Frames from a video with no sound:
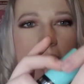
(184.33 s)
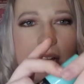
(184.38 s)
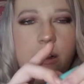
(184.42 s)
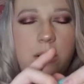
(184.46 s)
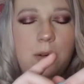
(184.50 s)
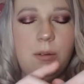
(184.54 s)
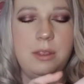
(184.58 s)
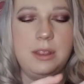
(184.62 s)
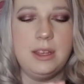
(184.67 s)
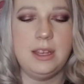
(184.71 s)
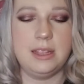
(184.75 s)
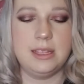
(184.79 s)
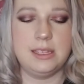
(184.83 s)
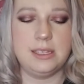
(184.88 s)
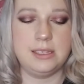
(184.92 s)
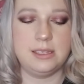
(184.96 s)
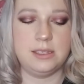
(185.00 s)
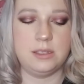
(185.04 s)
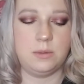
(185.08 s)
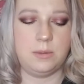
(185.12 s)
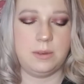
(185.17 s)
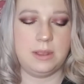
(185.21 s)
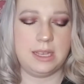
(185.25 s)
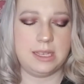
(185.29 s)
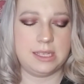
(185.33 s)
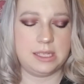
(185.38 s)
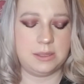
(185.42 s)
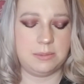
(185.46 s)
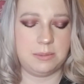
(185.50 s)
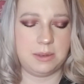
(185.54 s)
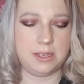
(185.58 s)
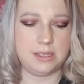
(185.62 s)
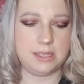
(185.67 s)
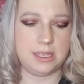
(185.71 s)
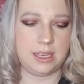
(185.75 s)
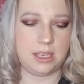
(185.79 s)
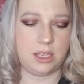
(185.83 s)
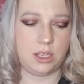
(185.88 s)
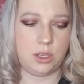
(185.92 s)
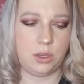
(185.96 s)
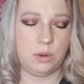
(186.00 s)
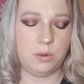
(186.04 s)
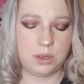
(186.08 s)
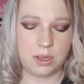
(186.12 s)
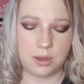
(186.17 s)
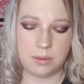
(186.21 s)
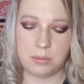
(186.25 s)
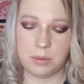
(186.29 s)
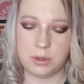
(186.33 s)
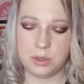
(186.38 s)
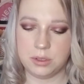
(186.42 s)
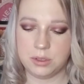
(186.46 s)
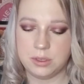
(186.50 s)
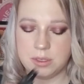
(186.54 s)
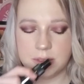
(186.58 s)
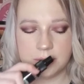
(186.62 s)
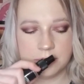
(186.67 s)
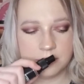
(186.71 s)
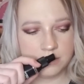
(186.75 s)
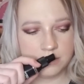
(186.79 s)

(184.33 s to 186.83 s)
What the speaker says: don't think this is the one that smells like cucumbers.